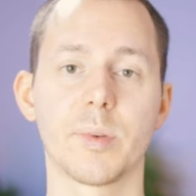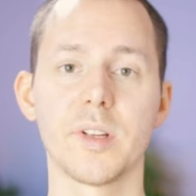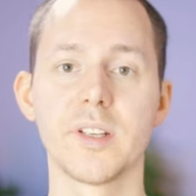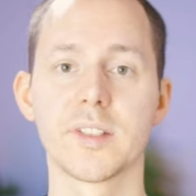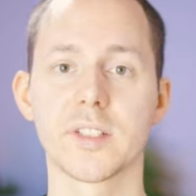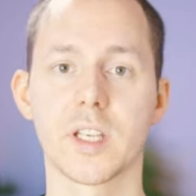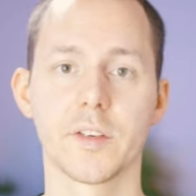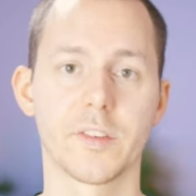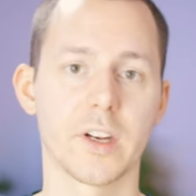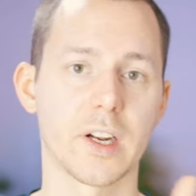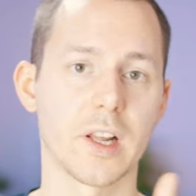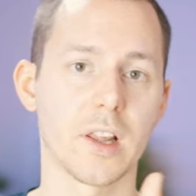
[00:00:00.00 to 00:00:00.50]

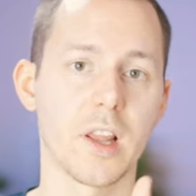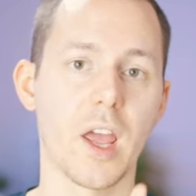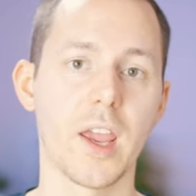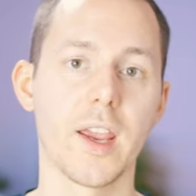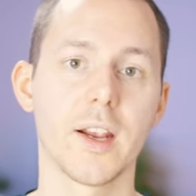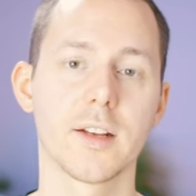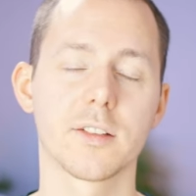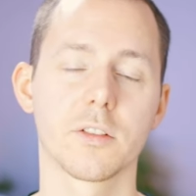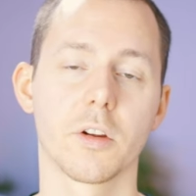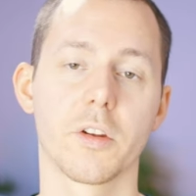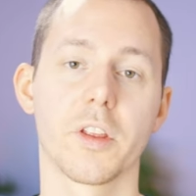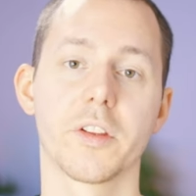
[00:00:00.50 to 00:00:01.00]
please give it a
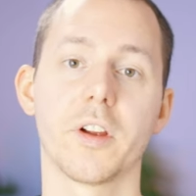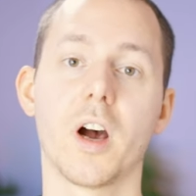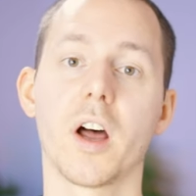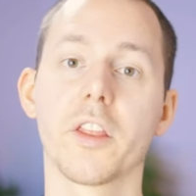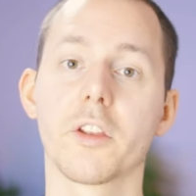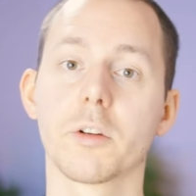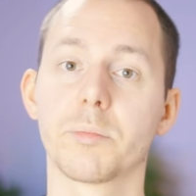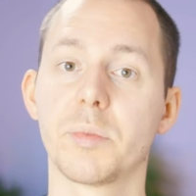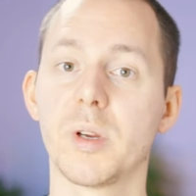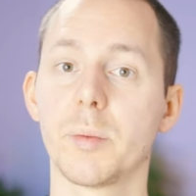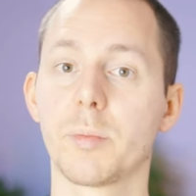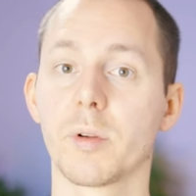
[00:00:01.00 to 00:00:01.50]
like so that
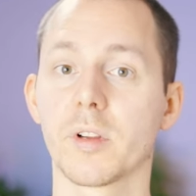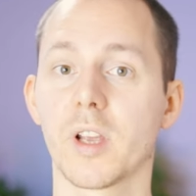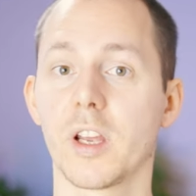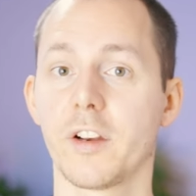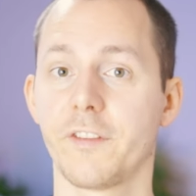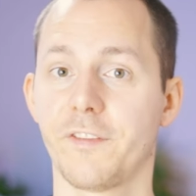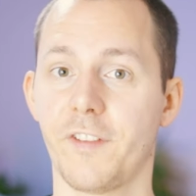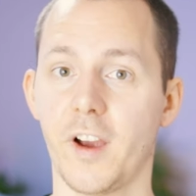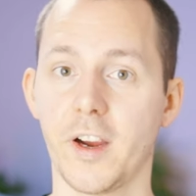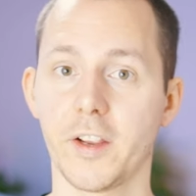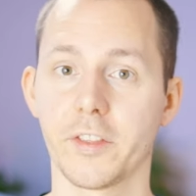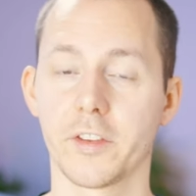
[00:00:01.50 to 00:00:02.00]
other people can
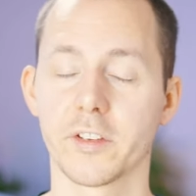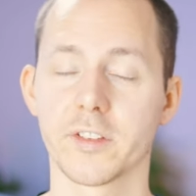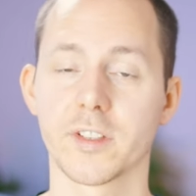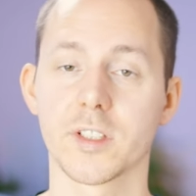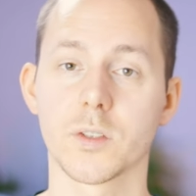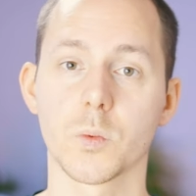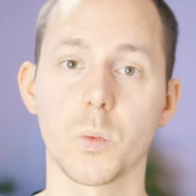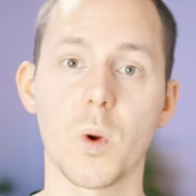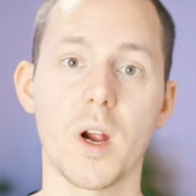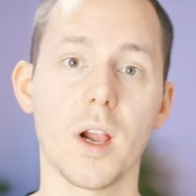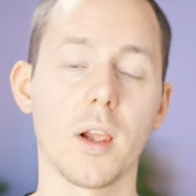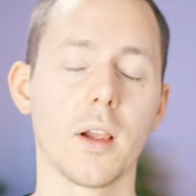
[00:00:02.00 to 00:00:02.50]
find this
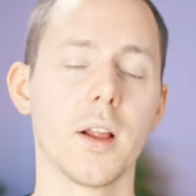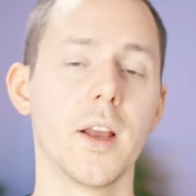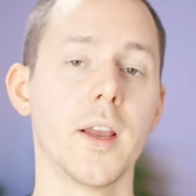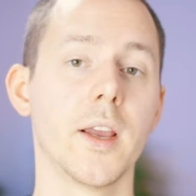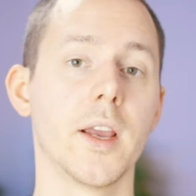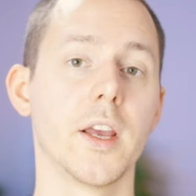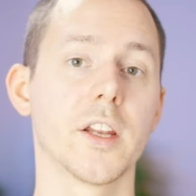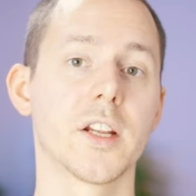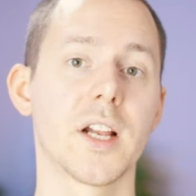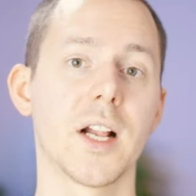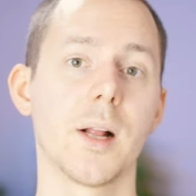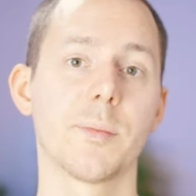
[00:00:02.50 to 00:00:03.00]
as well.
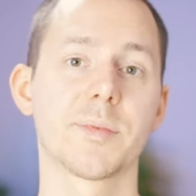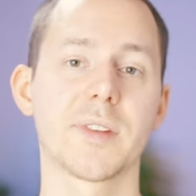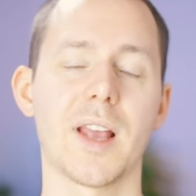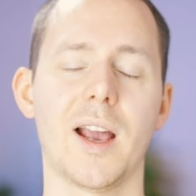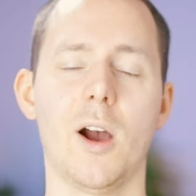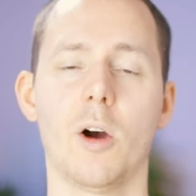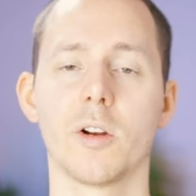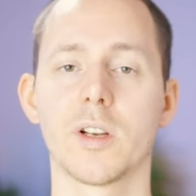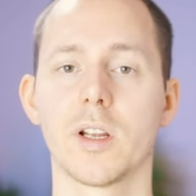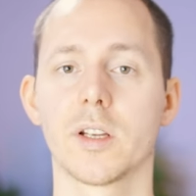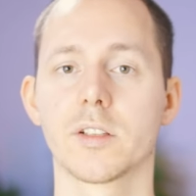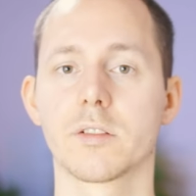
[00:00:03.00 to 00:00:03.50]
It helps
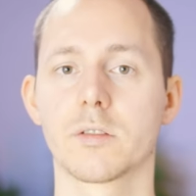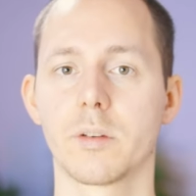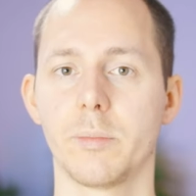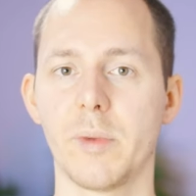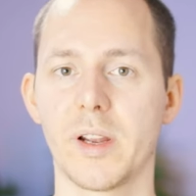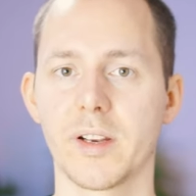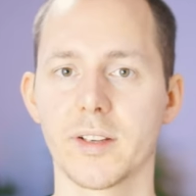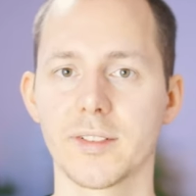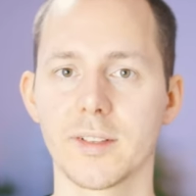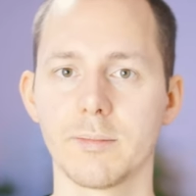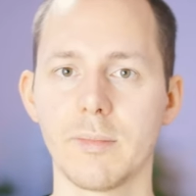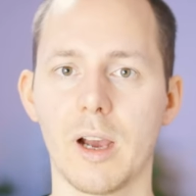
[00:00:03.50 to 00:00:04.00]
out a
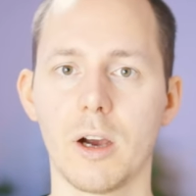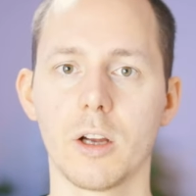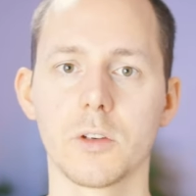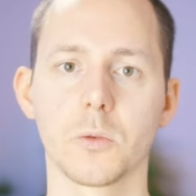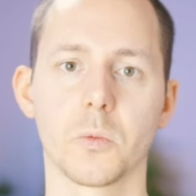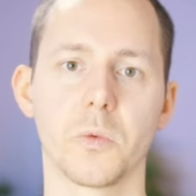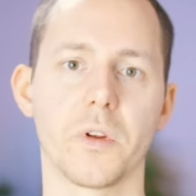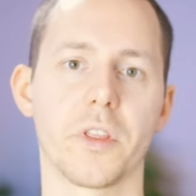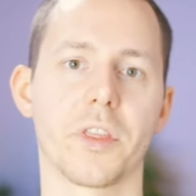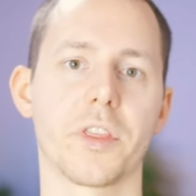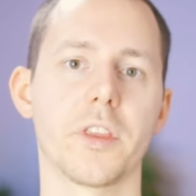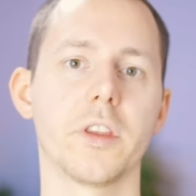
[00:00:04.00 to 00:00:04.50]
tremendous
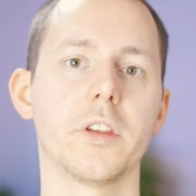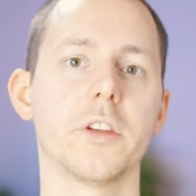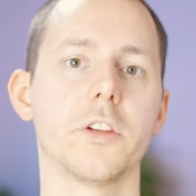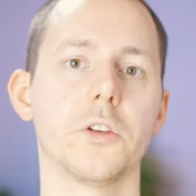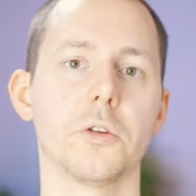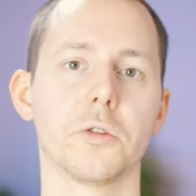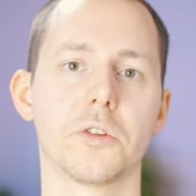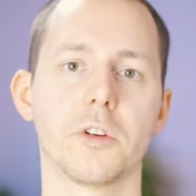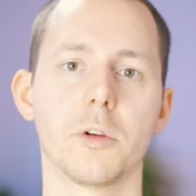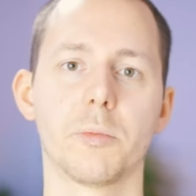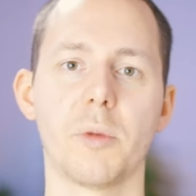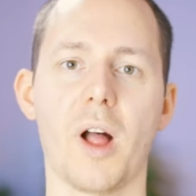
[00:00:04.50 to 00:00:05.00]
amount with the
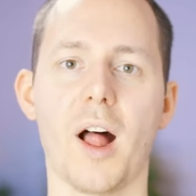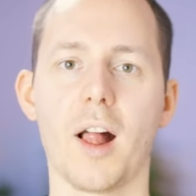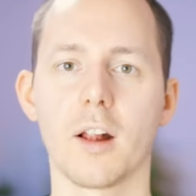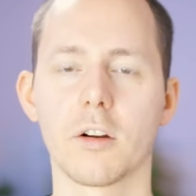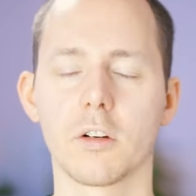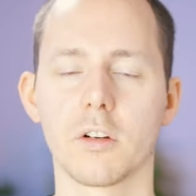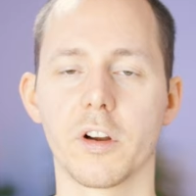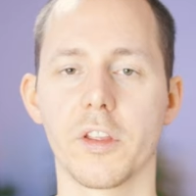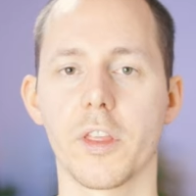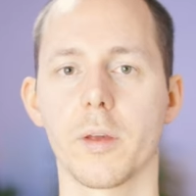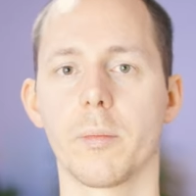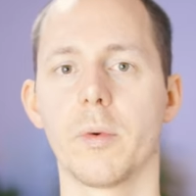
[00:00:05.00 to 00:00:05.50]
YouTube
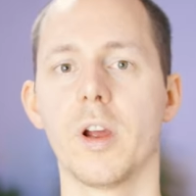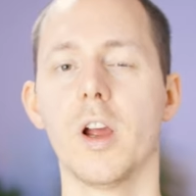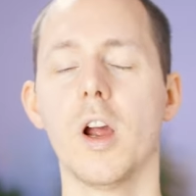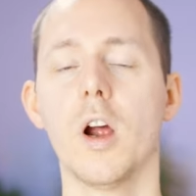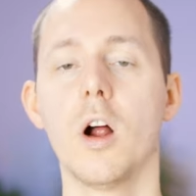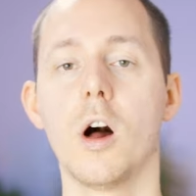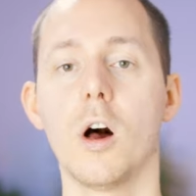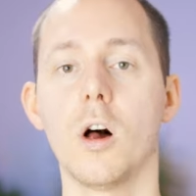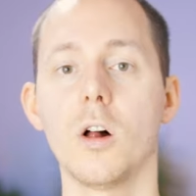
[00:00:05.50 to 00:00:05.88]
algorithm.